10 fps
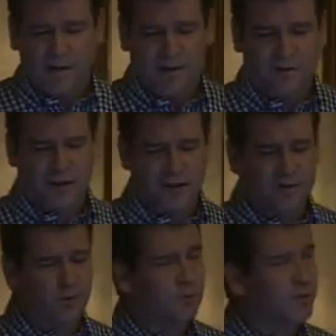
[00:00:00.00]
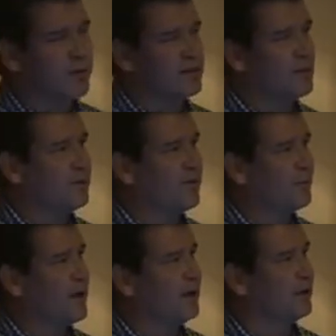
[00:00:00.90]
And finally, just one more example of the
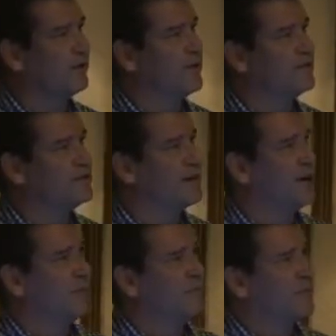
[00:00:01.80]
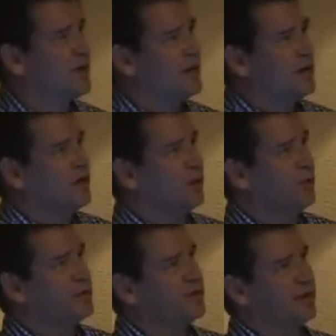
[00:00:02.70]
power of this.
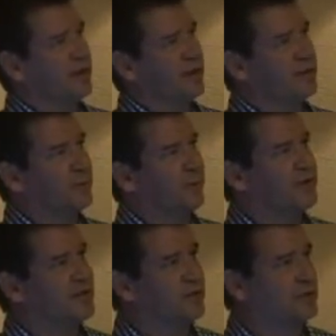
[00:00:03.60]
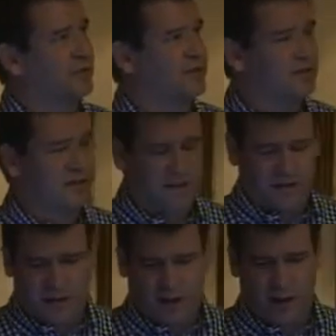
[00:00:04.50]
When we talk about exploring sexual consent
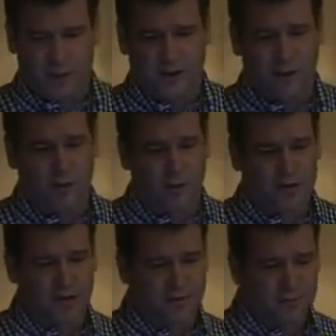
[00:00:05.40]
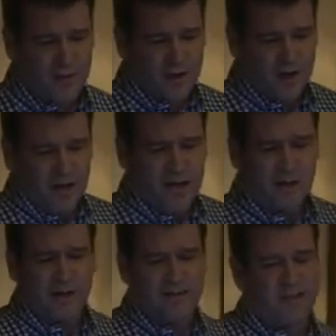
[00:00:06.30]
and coercion in a
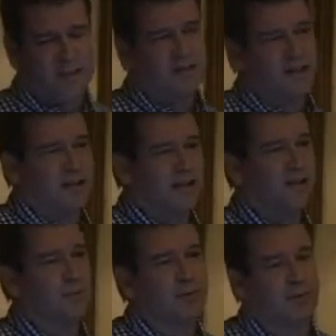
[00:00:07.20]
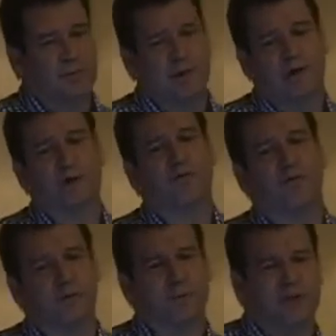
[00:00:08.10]
mixed sex setting, it can be pretty powerful.